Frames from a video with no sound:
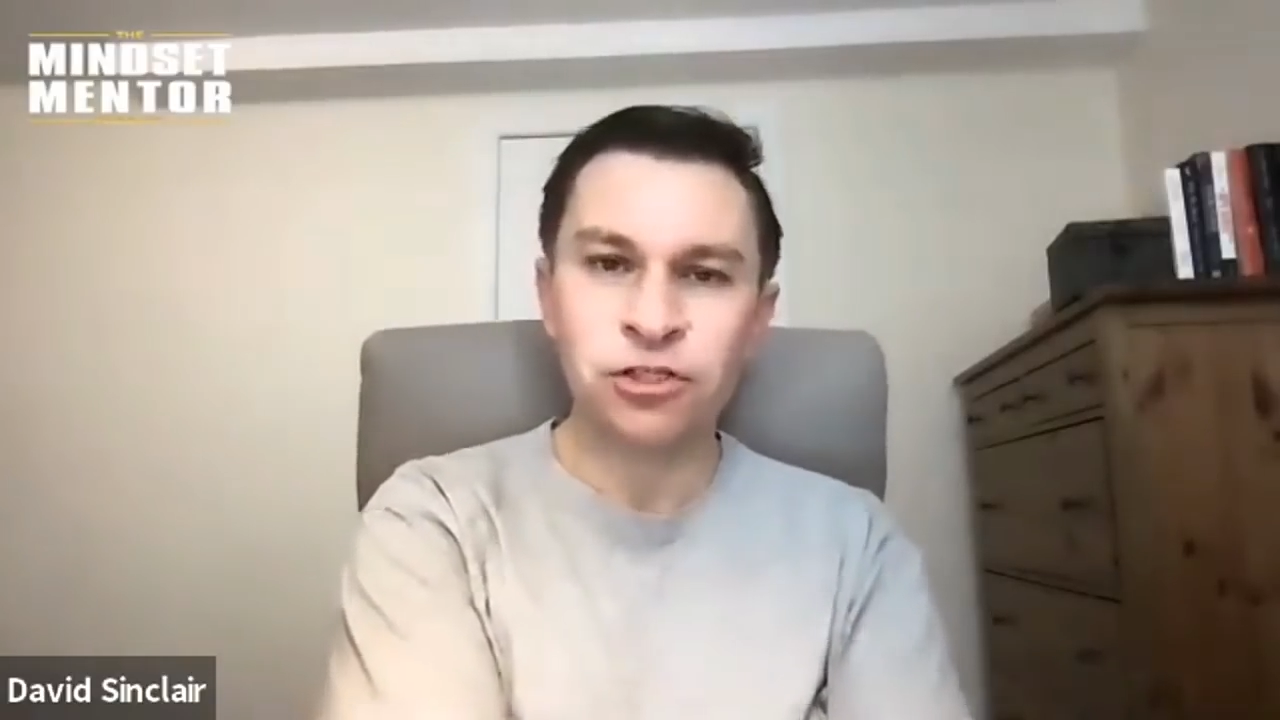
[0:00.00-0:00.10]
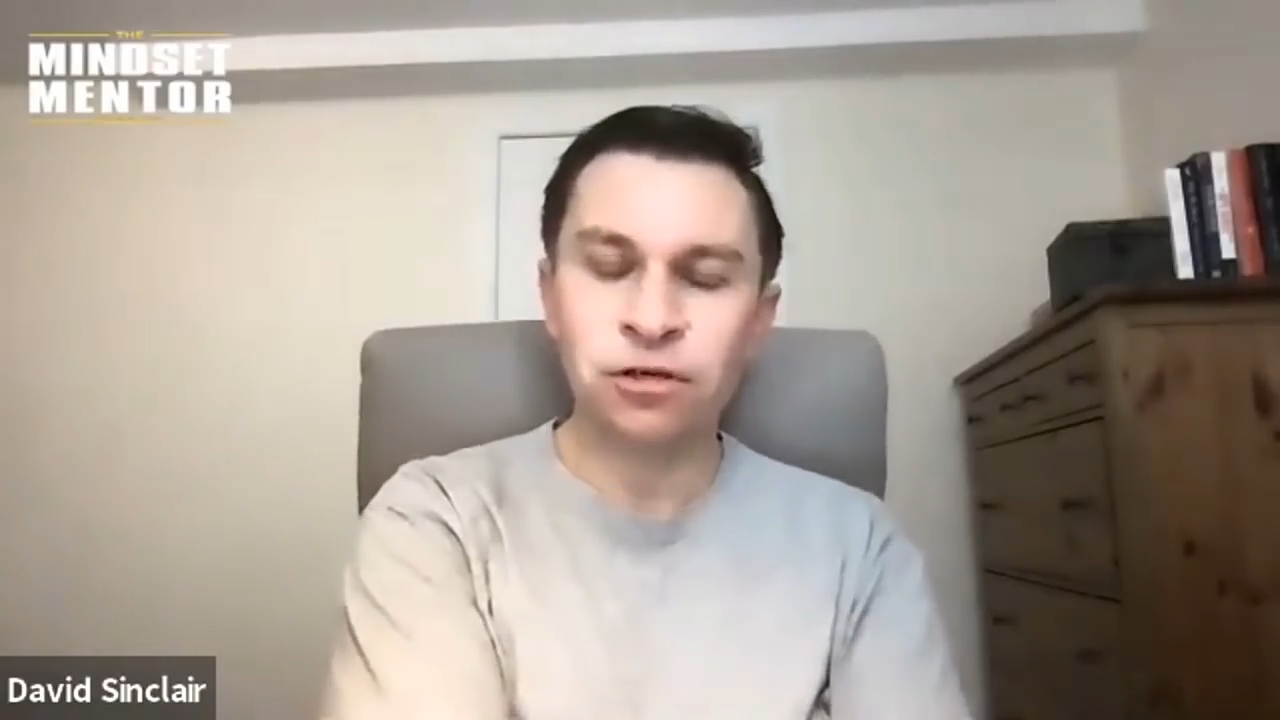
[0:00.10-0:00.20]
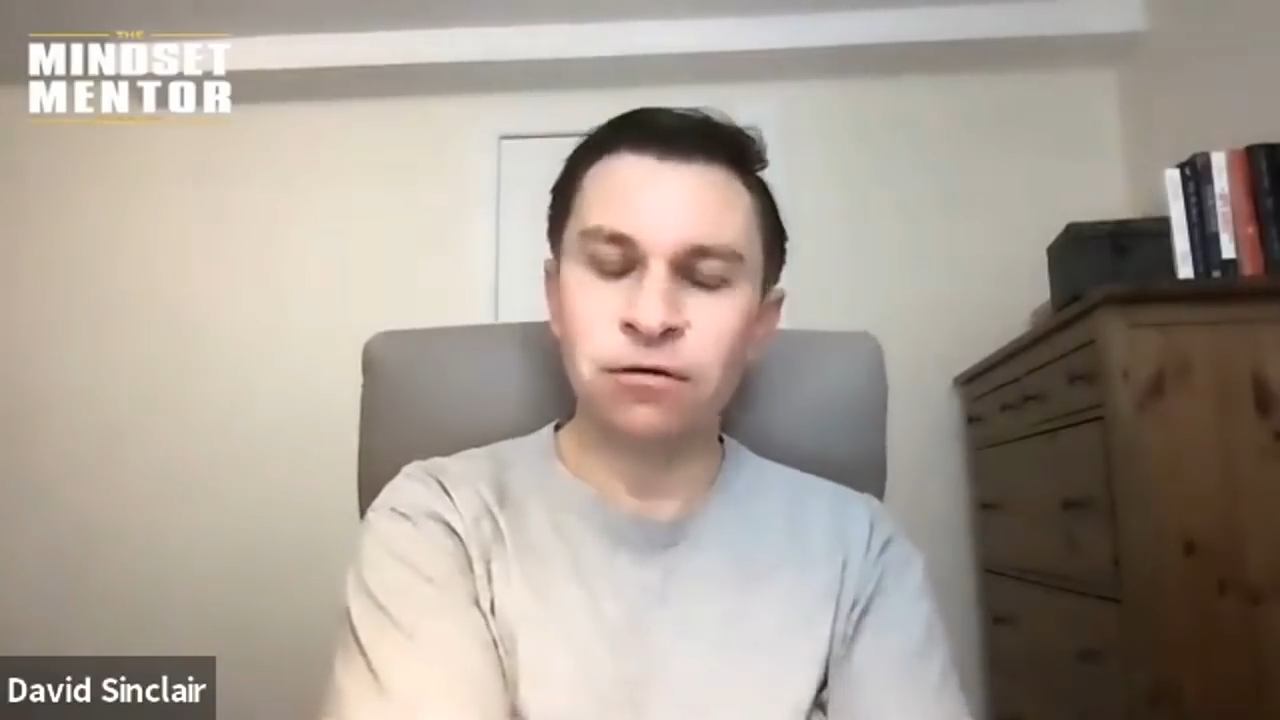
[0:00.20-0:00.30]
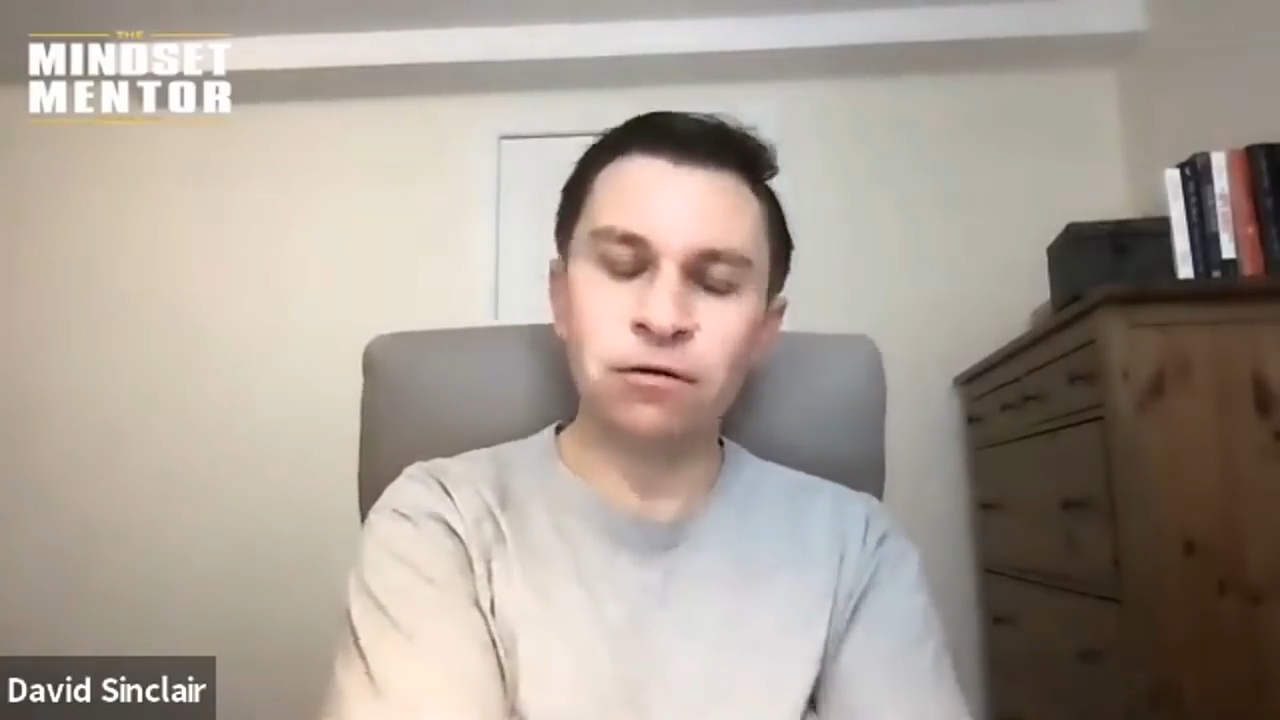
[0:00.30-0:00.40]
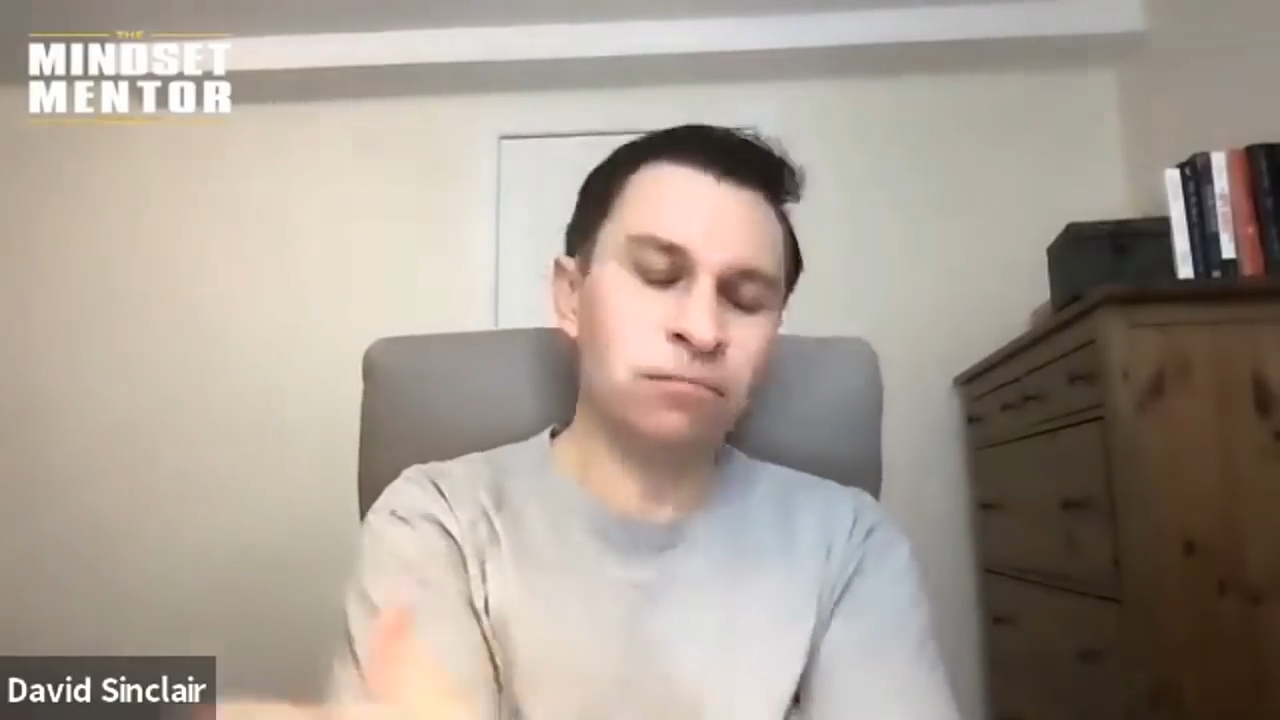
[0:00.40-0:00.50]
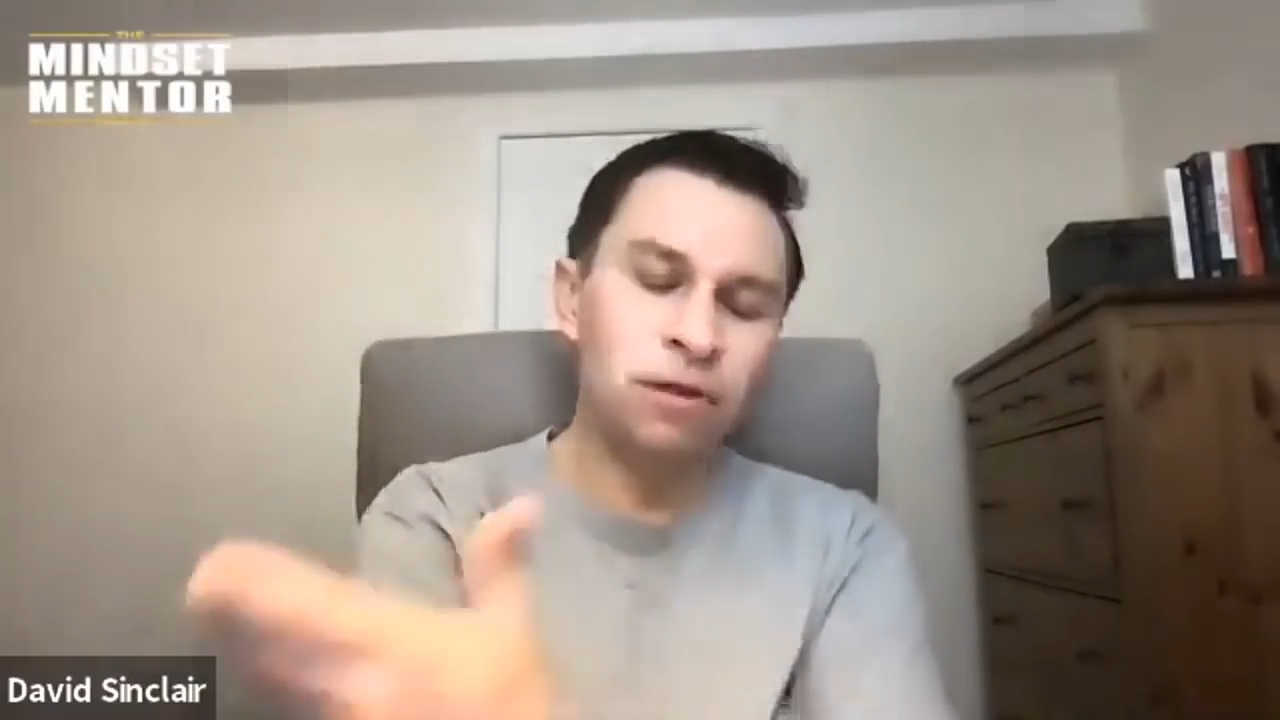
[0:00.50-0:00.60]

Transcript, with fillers: So okay. a